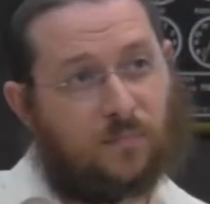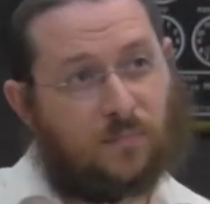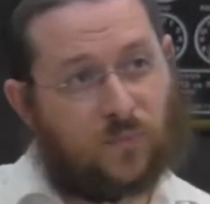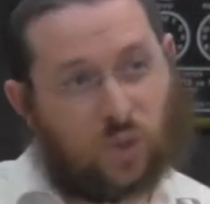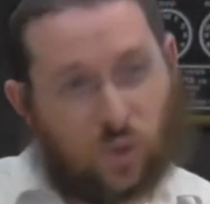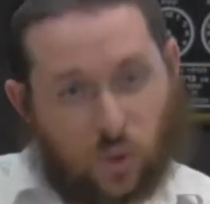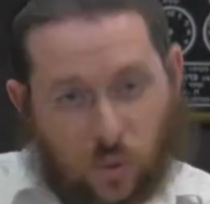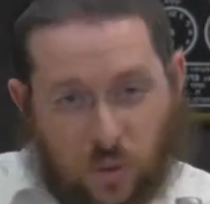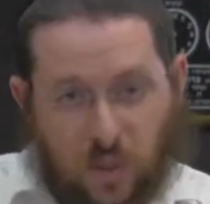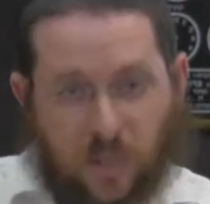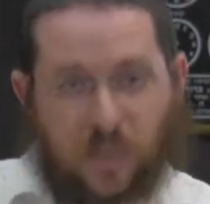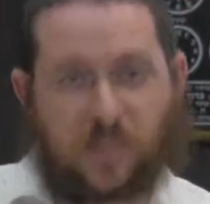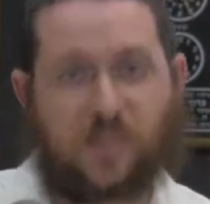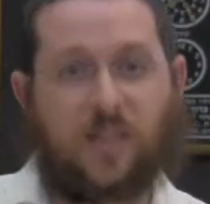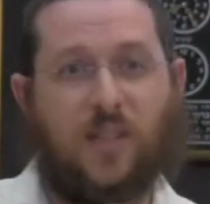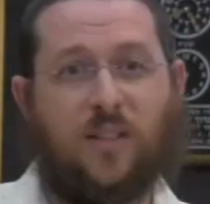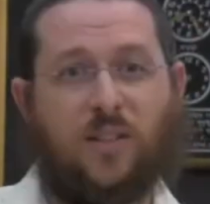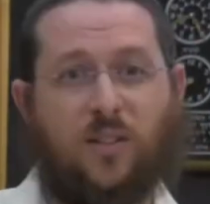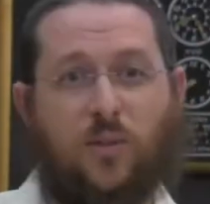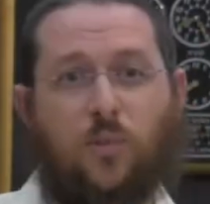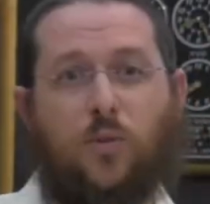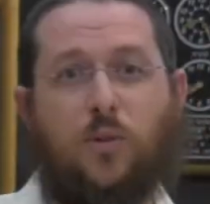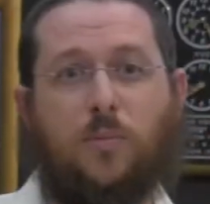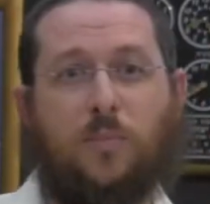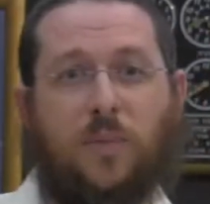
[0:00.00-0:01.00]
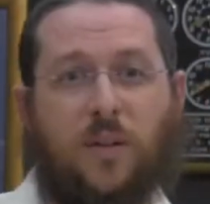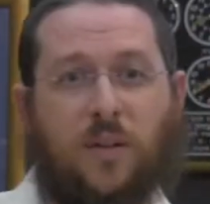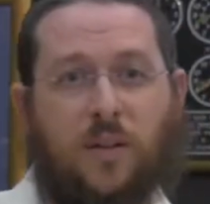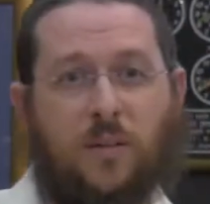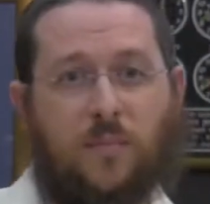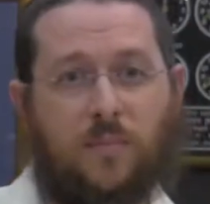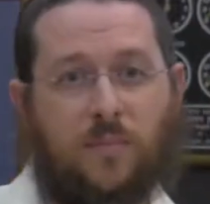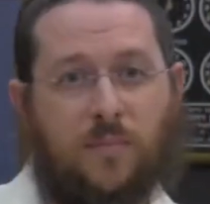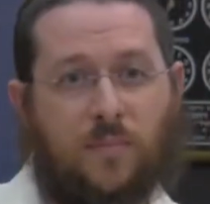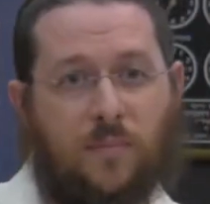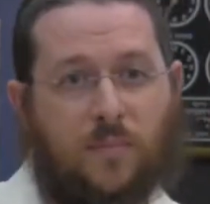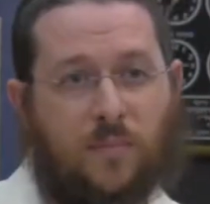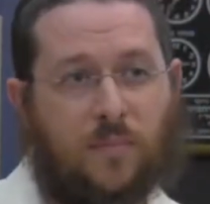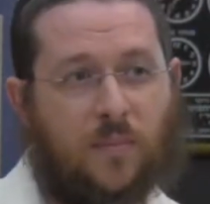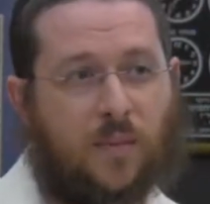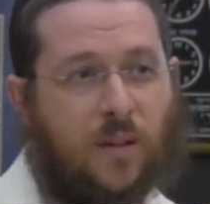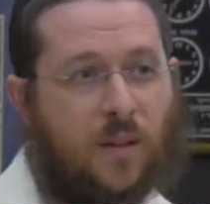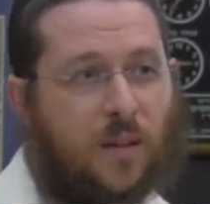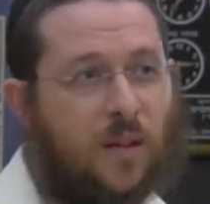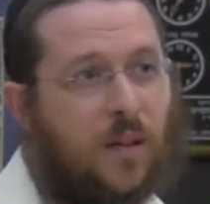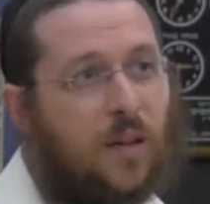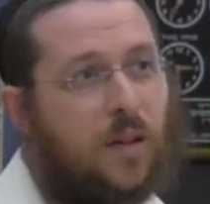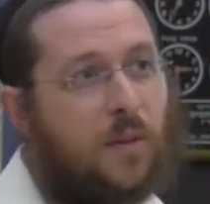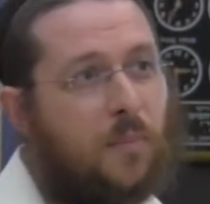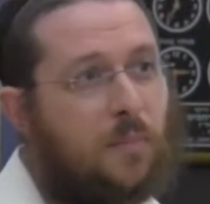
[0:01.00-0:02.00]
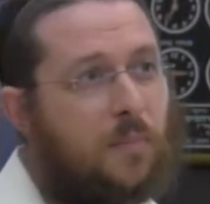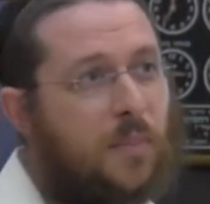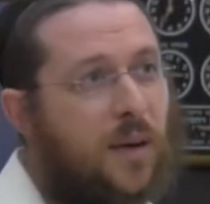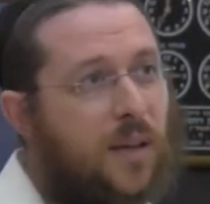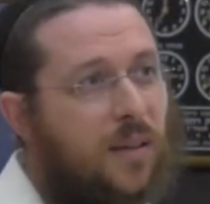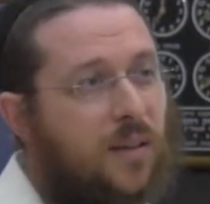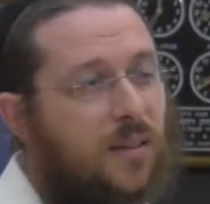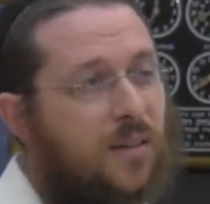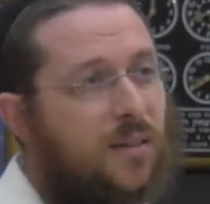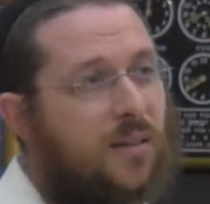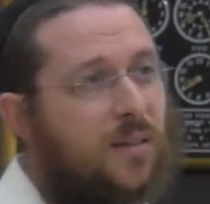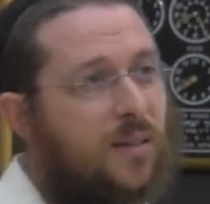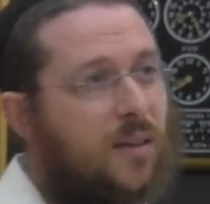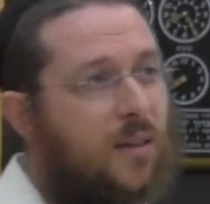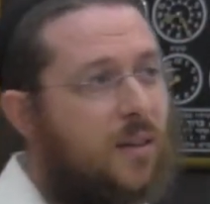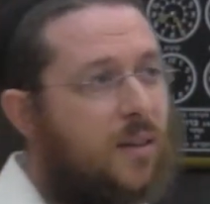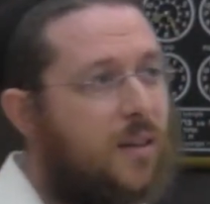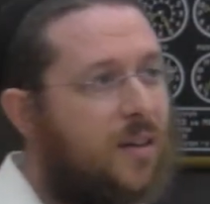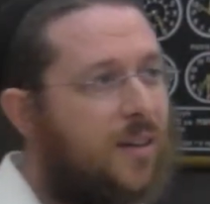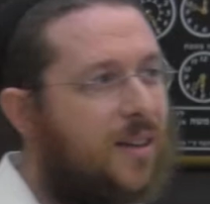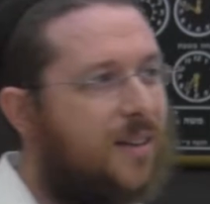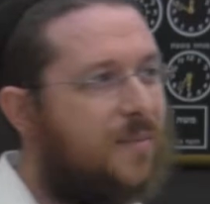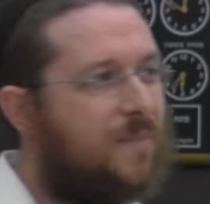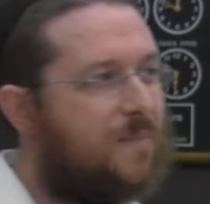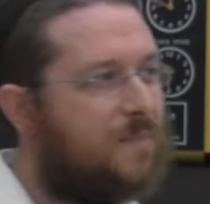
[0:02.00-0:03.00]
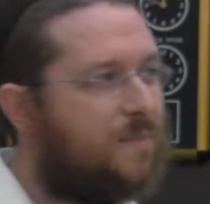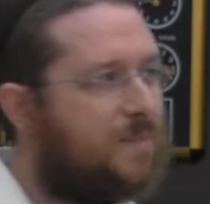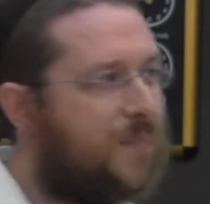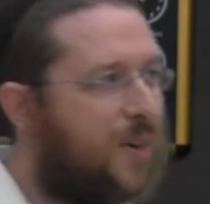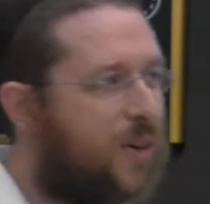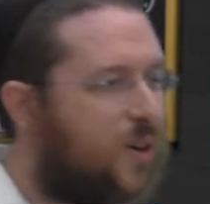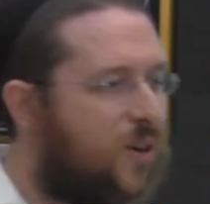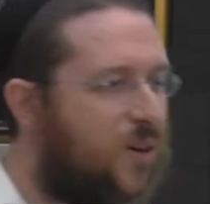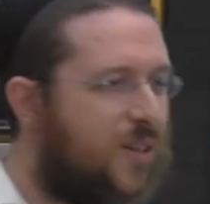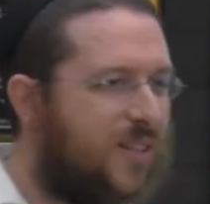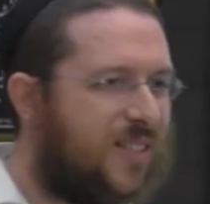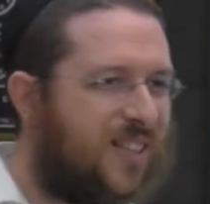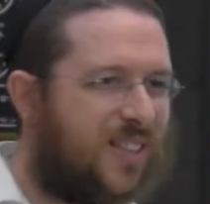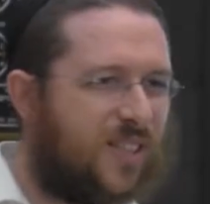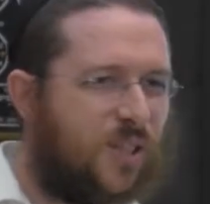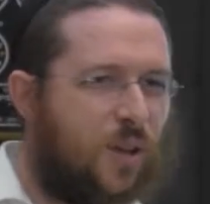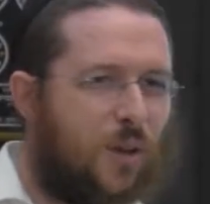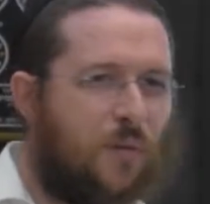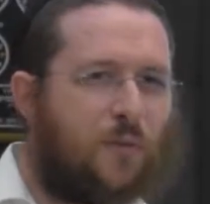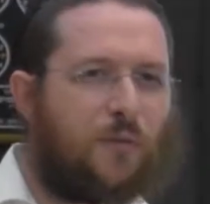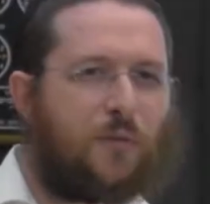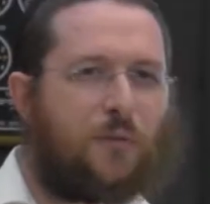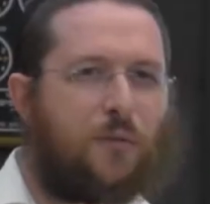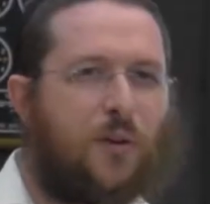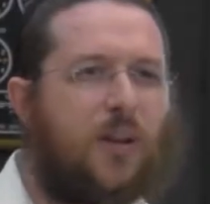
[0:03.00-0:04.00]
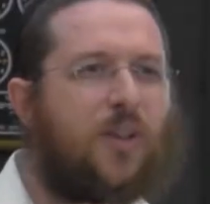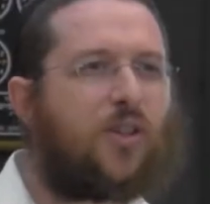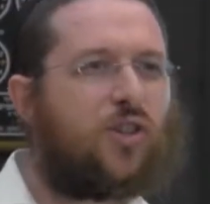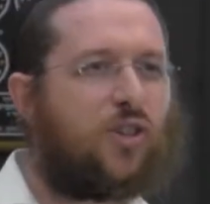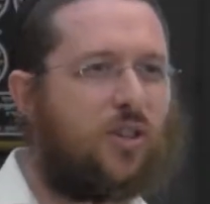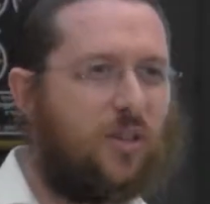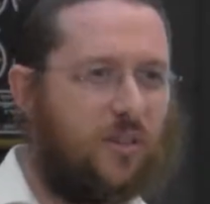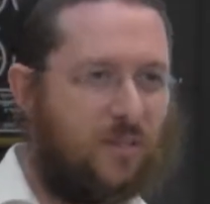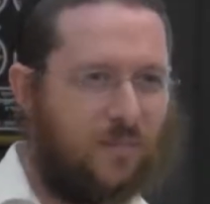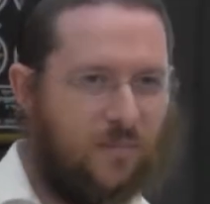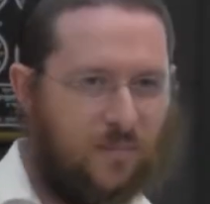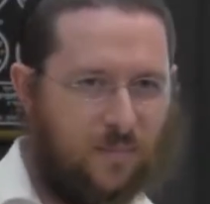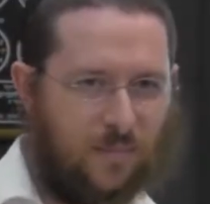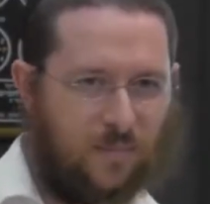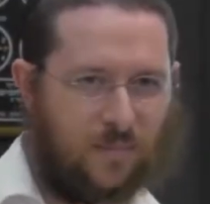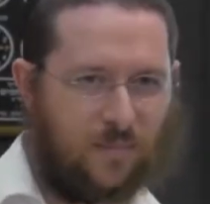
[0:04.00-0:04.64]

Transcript: To an extent, it would be. But because there's no friction,